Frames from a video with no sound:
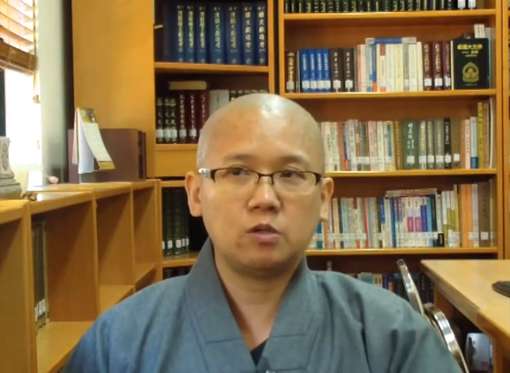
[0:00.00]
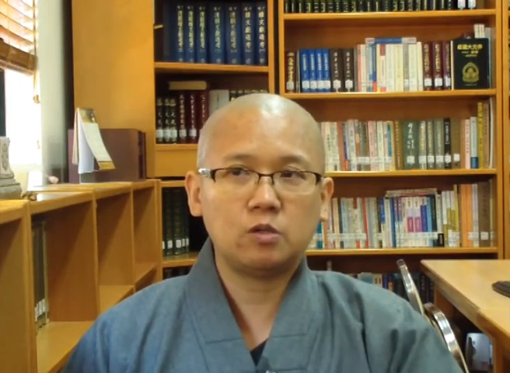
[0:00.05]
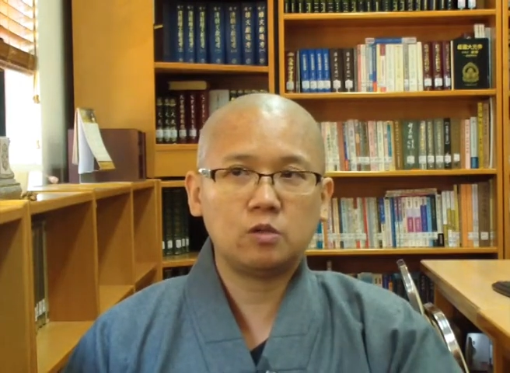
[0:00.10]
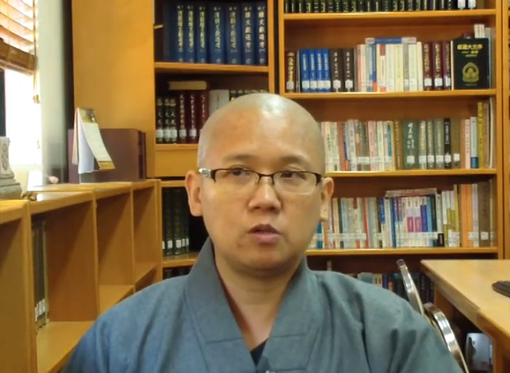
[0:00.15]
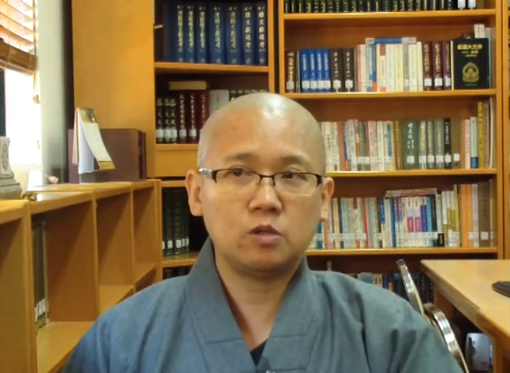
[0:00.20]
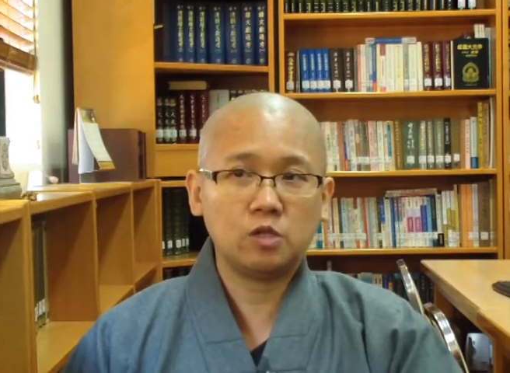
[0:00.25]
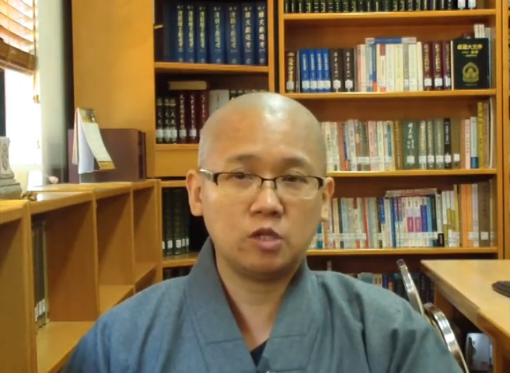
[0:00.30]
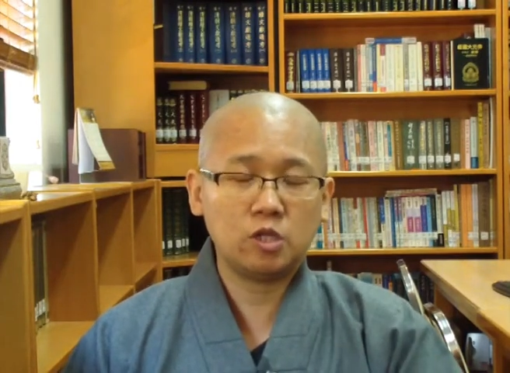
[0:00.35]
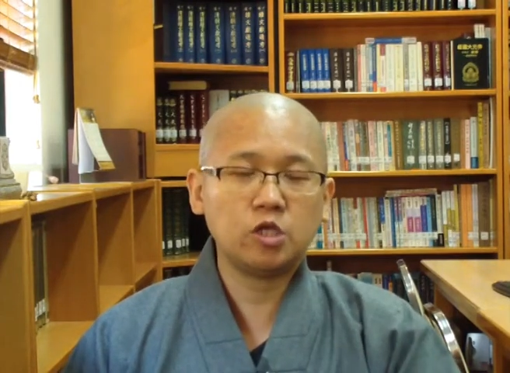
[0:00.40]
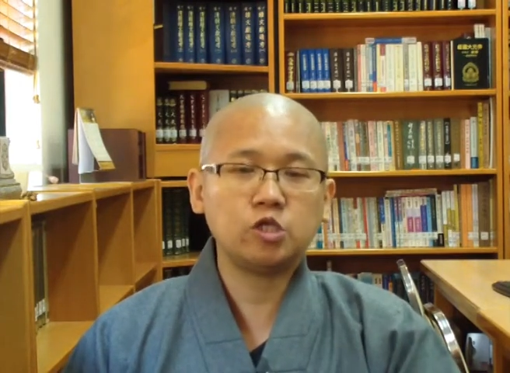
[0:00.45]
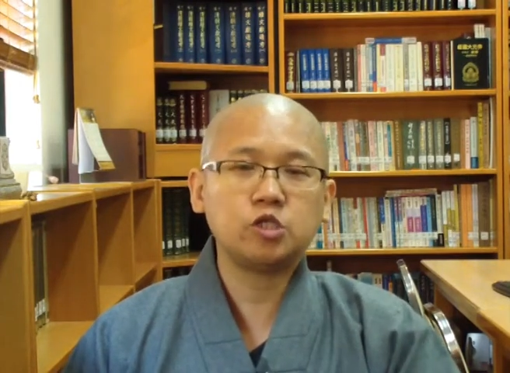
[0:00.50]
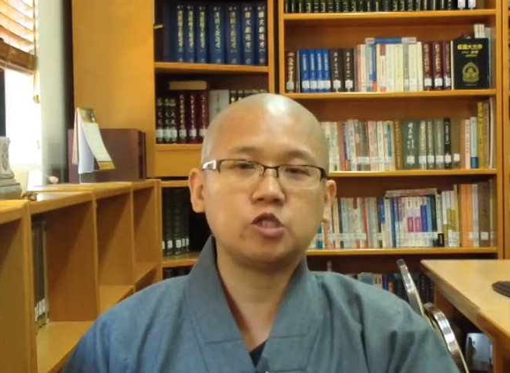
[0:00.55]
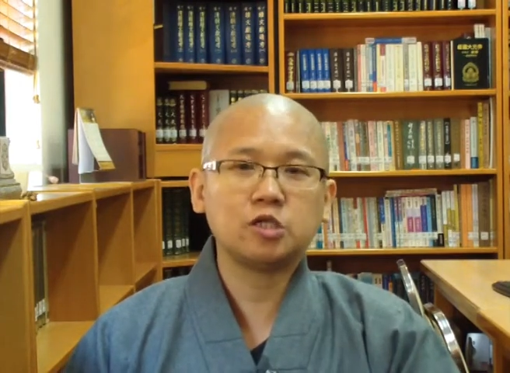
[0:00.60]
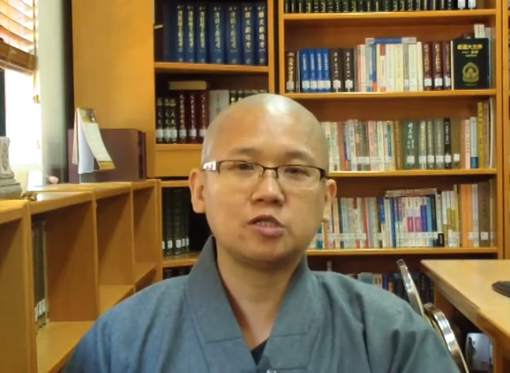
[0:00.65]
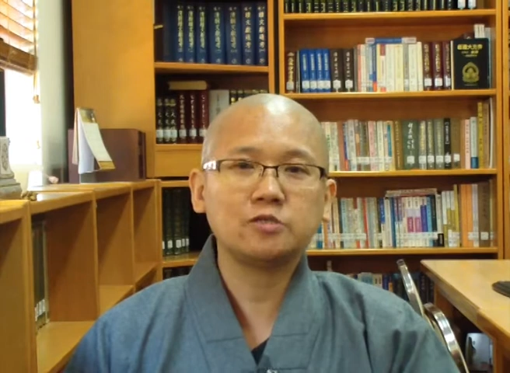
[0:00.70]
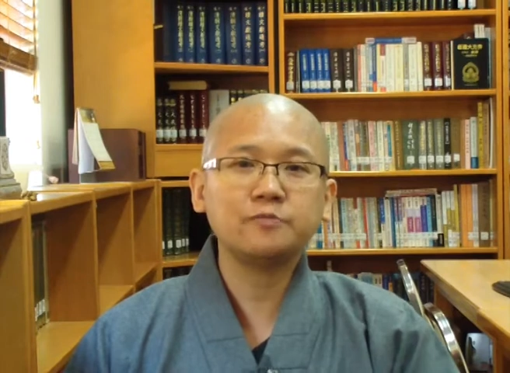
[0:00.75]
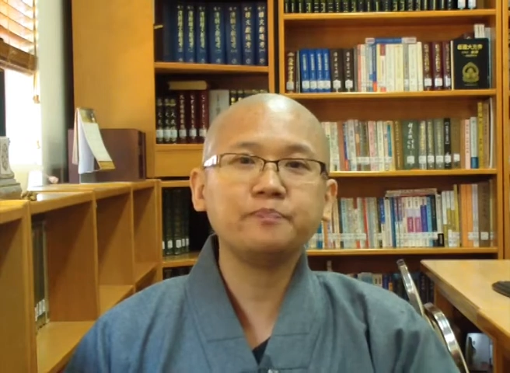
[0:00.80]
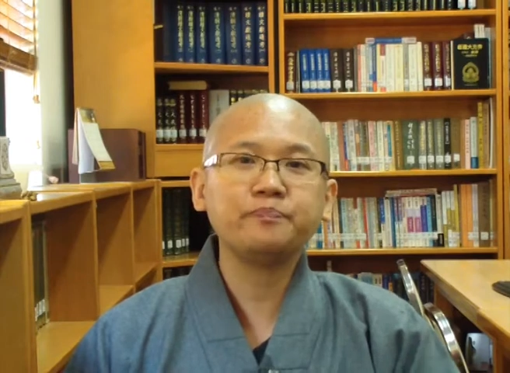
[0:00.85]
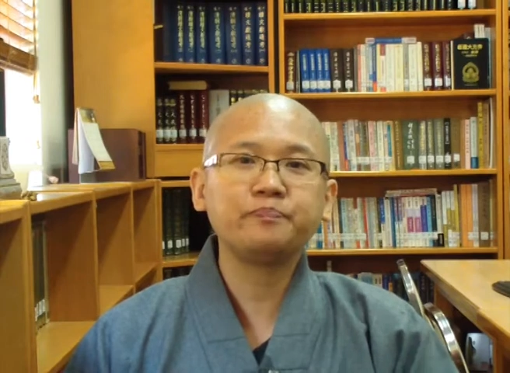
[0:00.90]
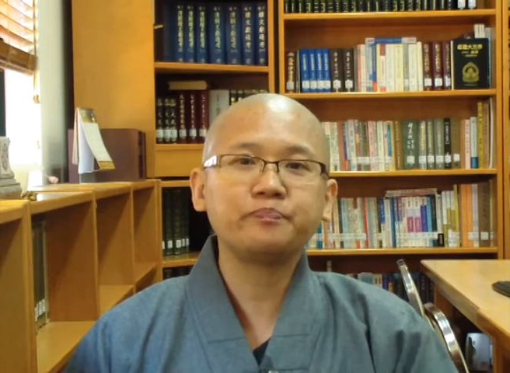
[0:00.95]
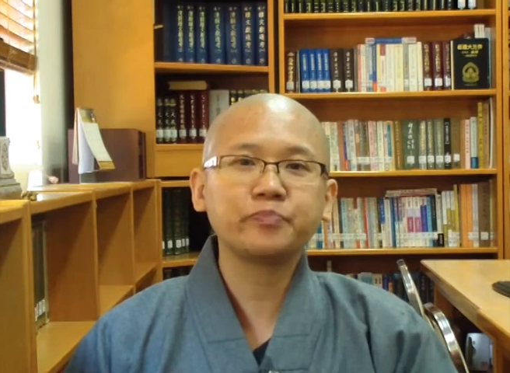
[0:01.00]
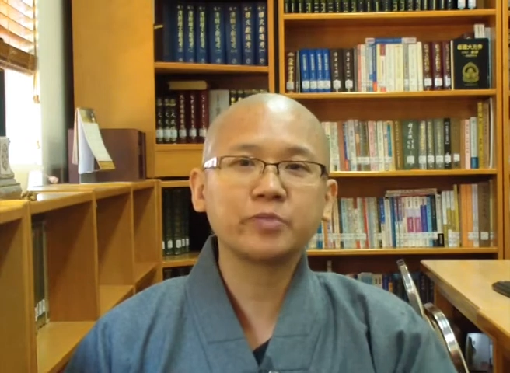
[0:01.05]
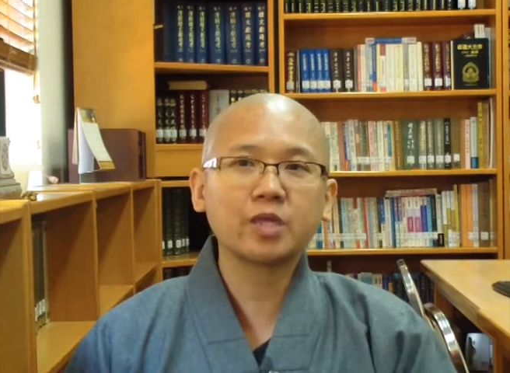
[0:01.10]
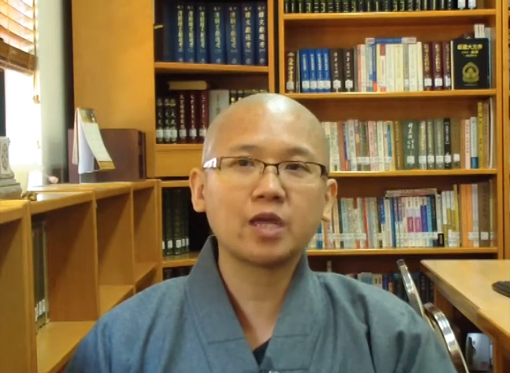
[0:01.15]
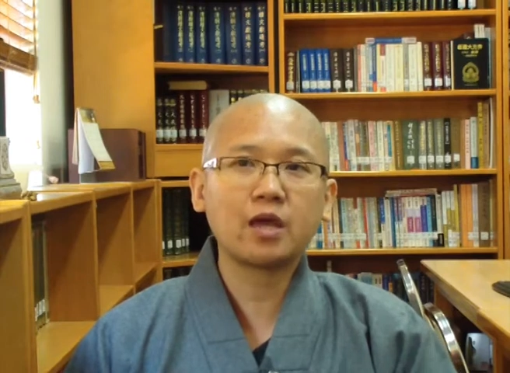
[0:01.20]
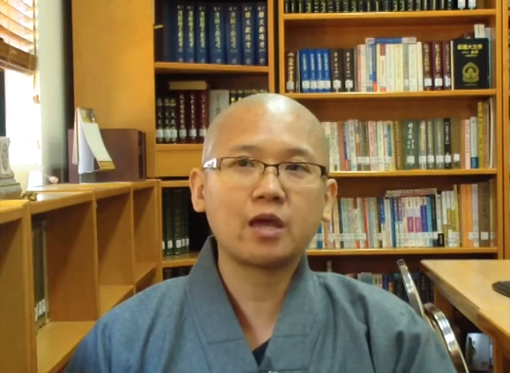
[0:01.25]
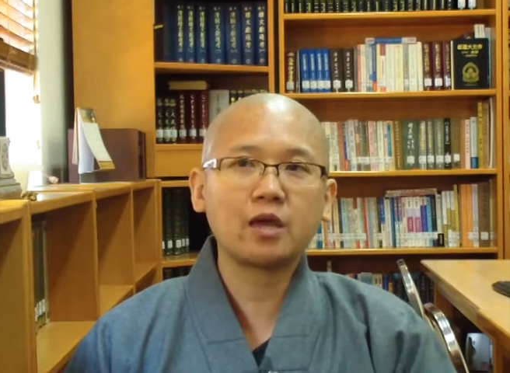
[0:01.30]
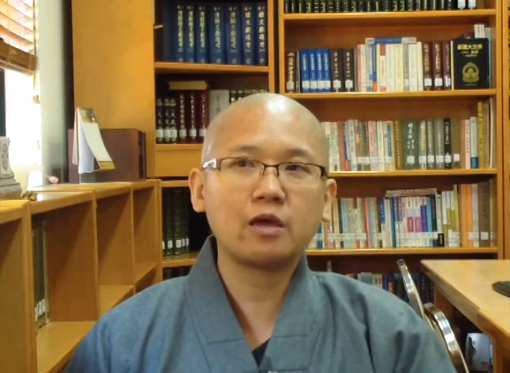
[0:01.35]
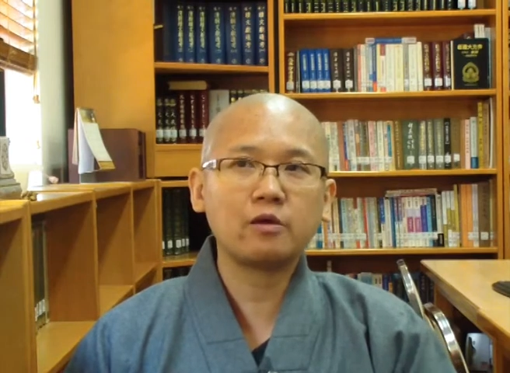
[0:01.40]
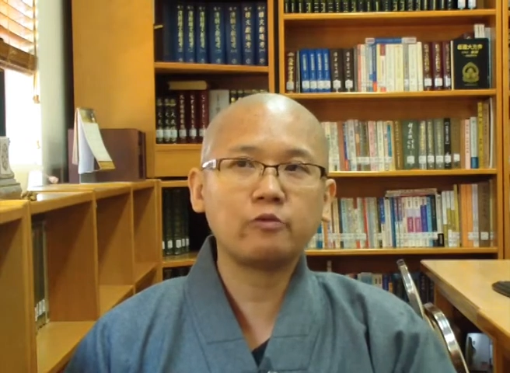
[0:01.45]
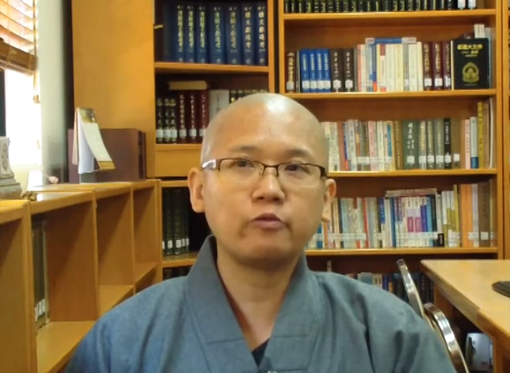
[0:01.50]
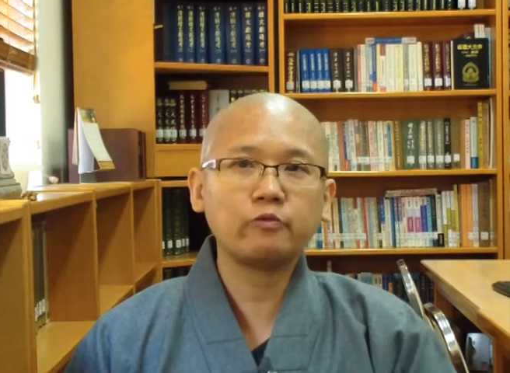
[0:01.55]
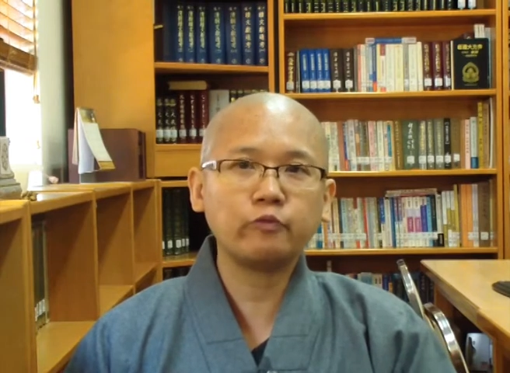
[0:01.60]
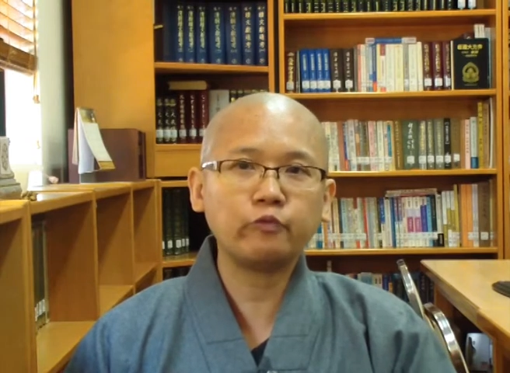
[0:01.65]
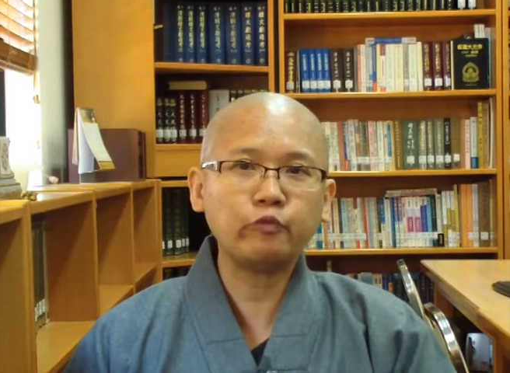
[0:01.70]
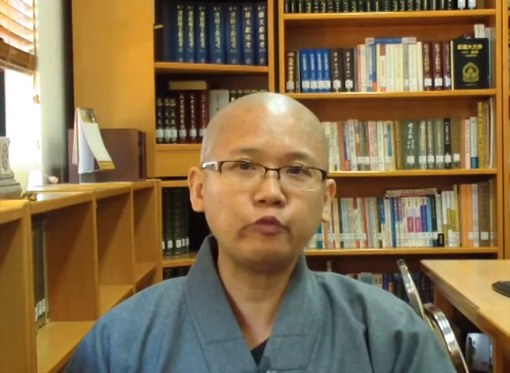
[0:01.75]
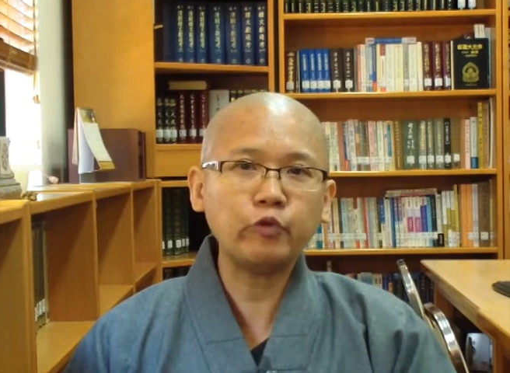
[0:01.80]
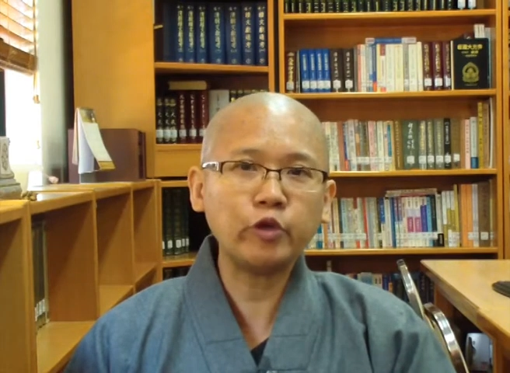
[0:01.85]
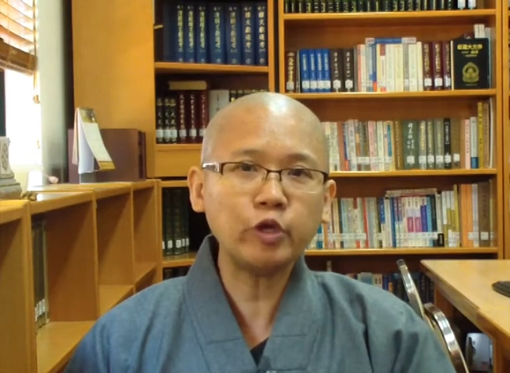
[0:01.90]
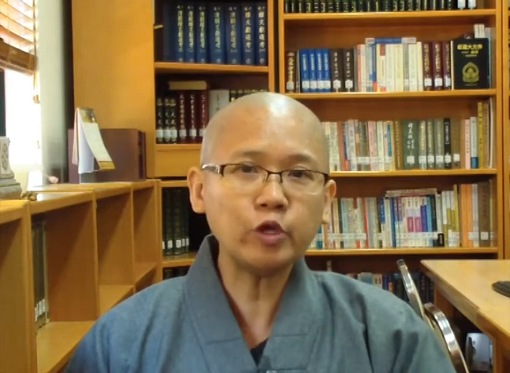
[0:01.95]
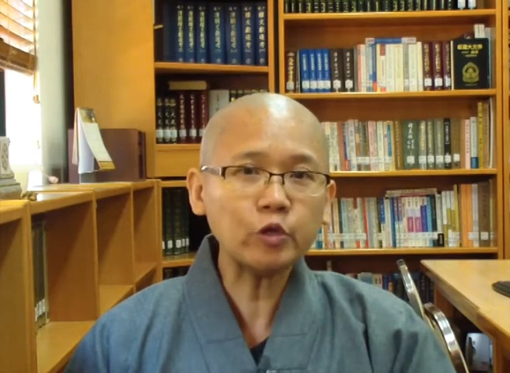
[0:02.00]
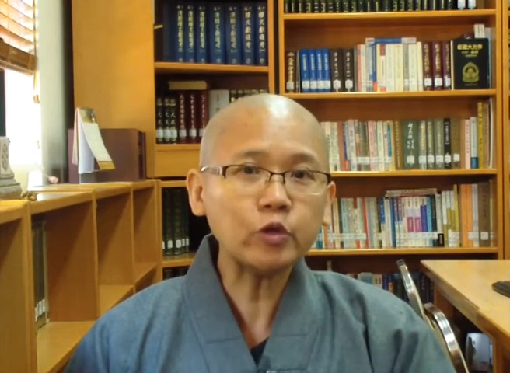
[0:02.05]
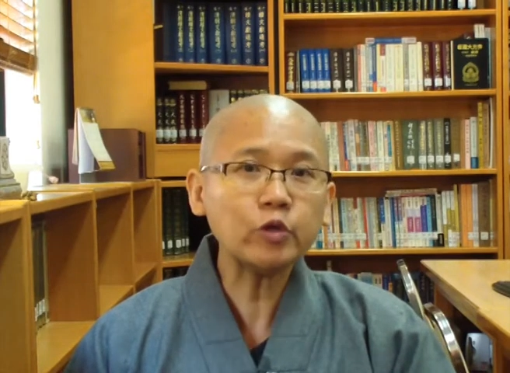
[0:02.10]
religion we